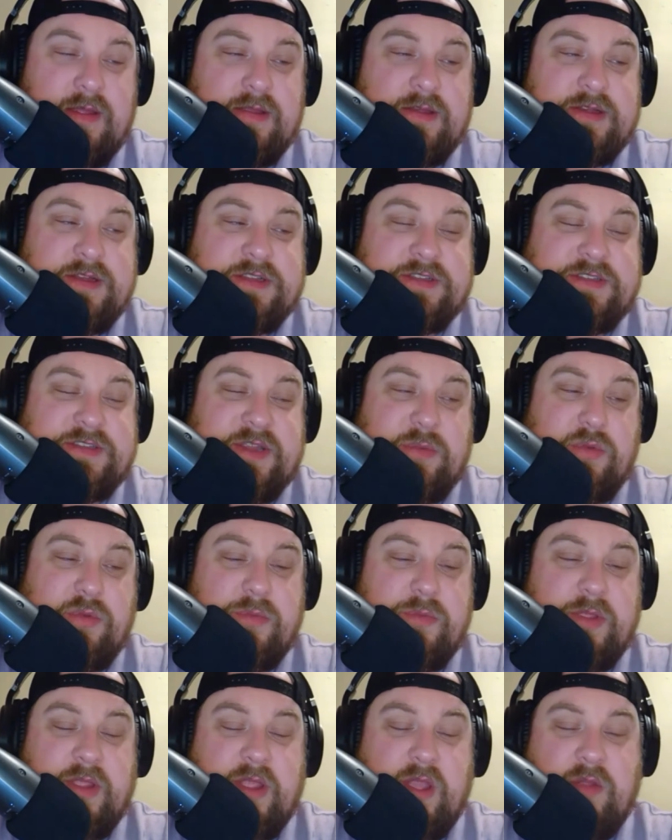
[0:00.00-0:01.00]
to see
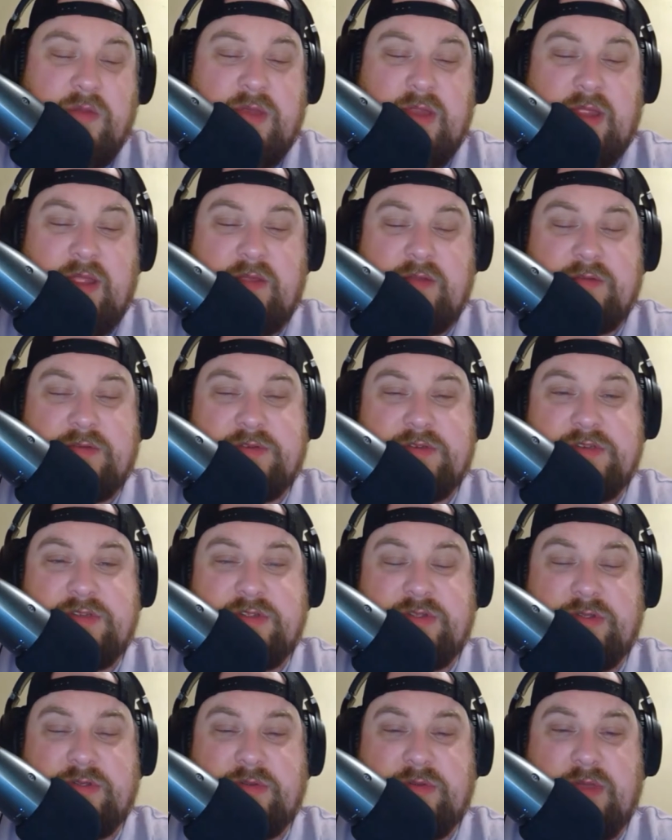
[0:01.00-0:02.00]
Ruby go down
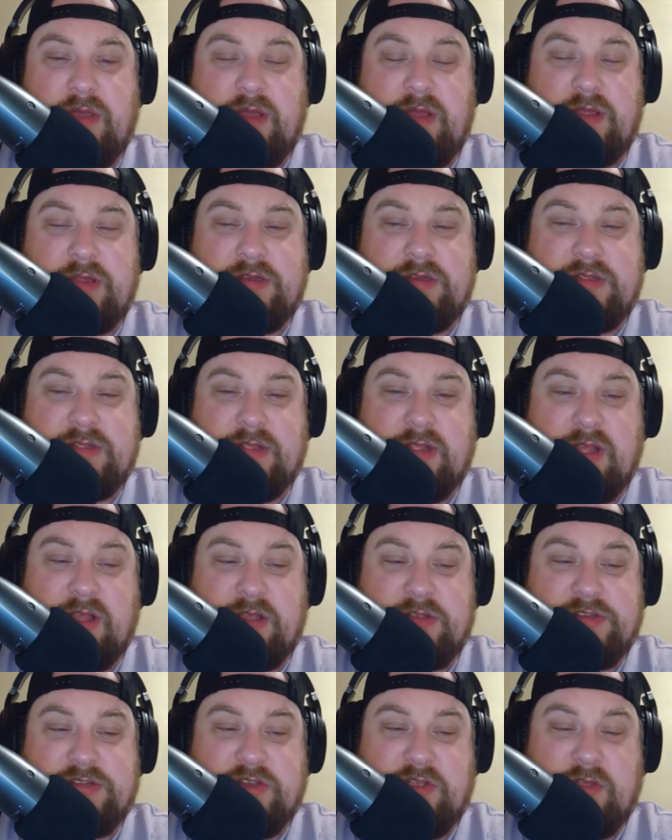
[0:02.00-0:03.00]
to the
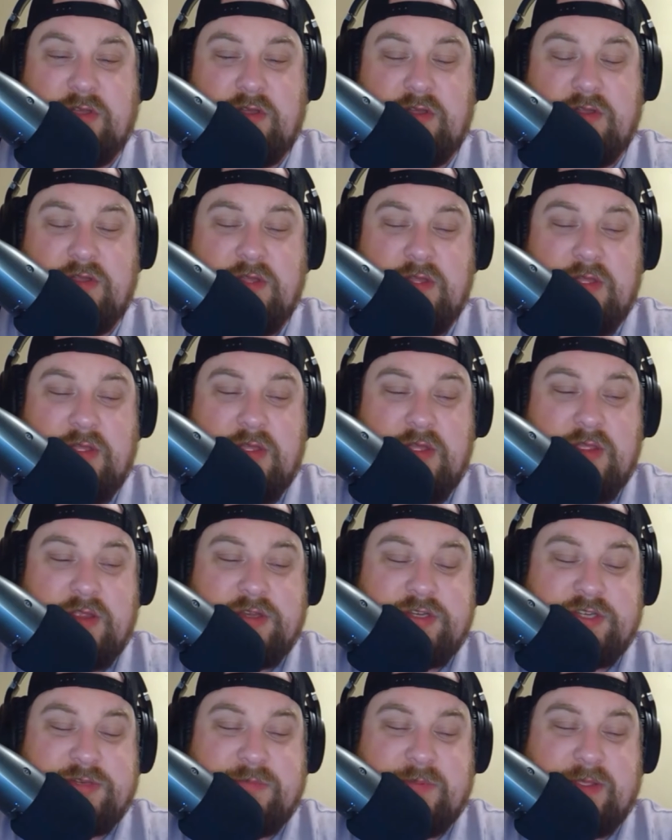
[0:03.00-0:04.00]
lockjaw
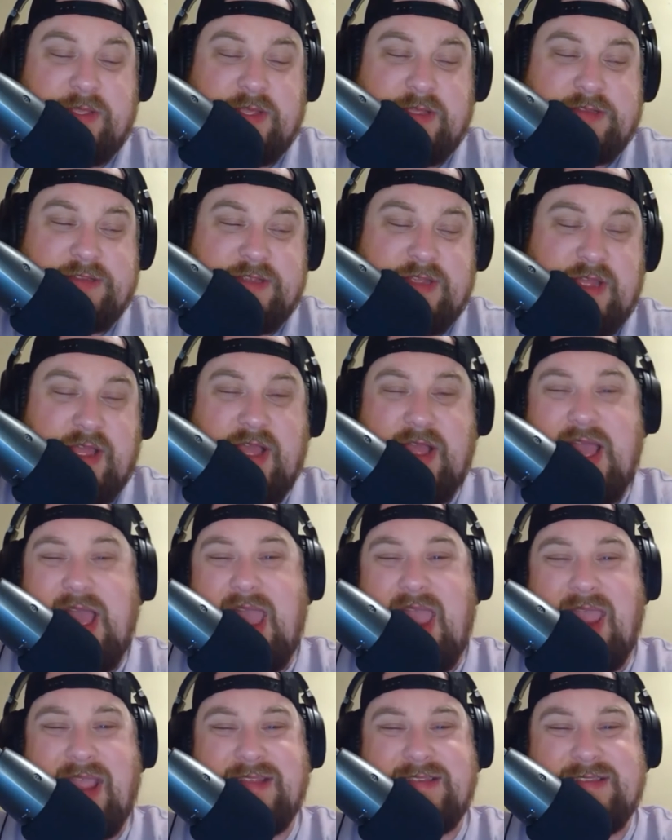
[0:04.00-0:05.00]
just because I
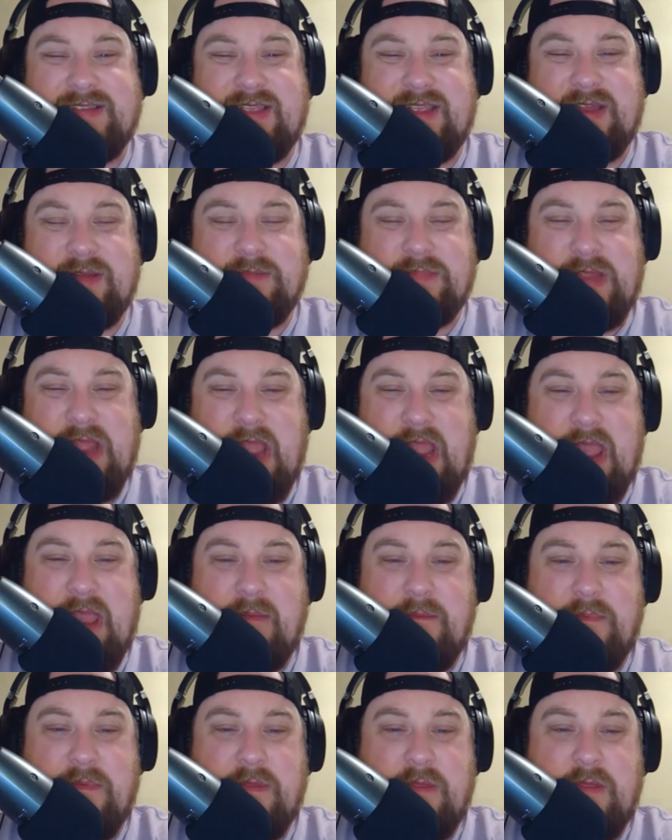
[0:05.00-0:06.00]
hate seeing him
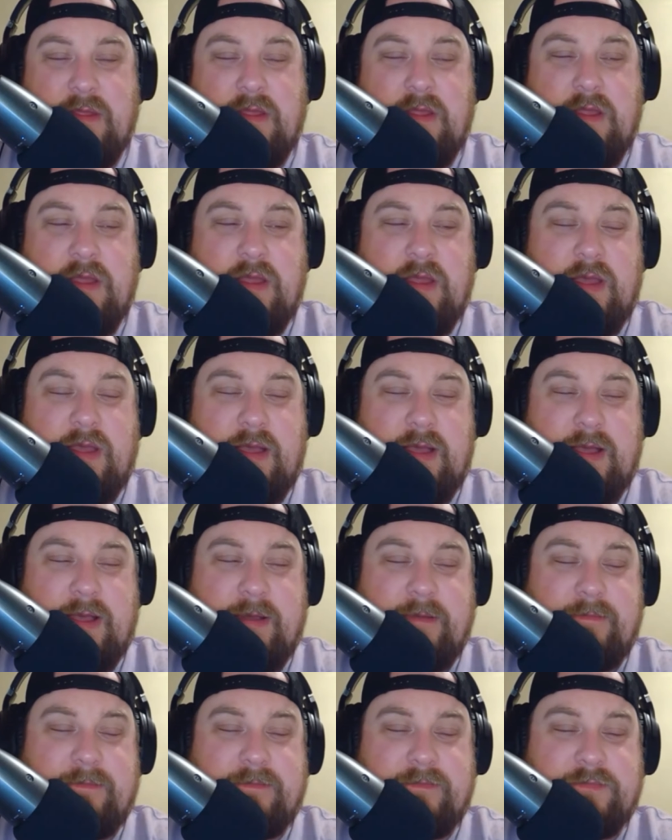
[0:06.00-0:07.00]
tap.
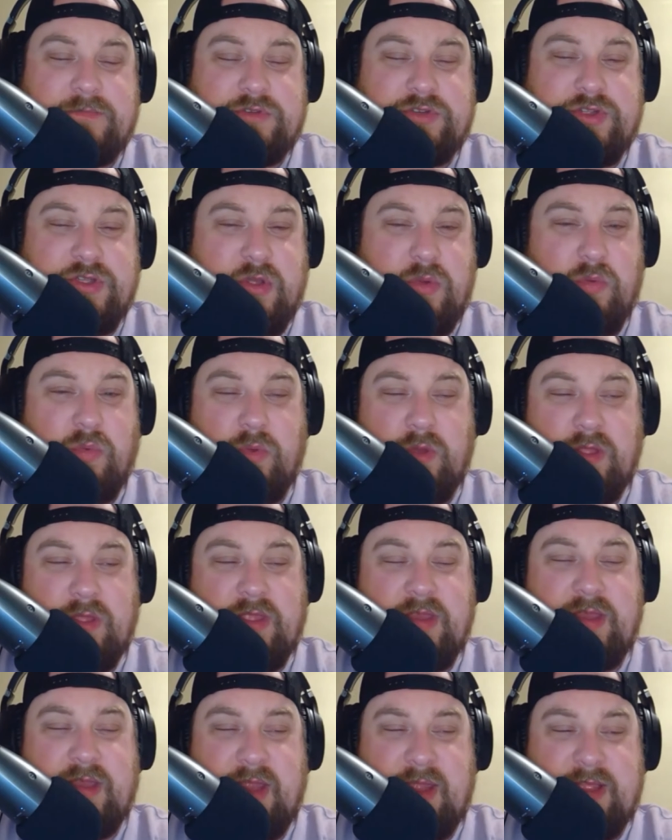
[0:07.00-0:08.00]
Took a
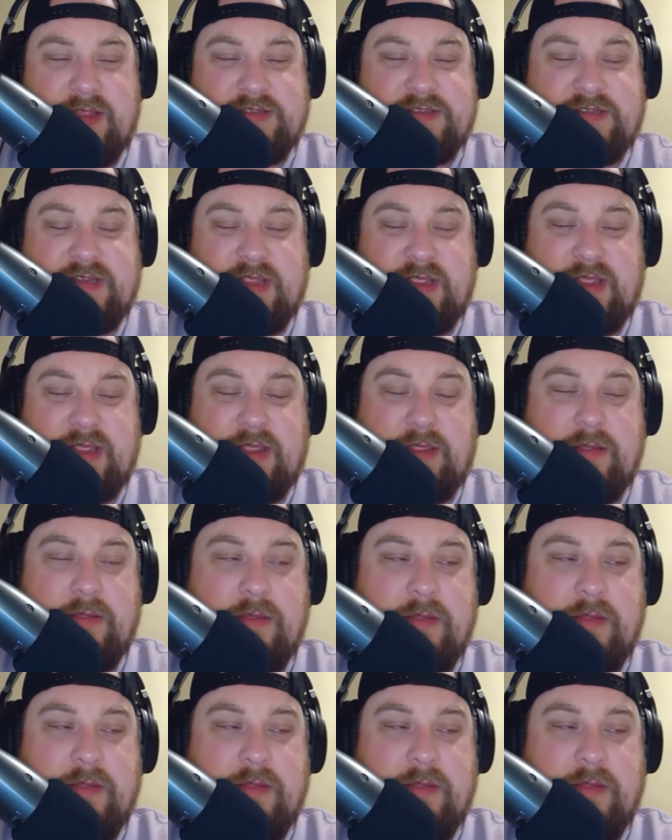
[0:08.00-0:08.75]
really nasty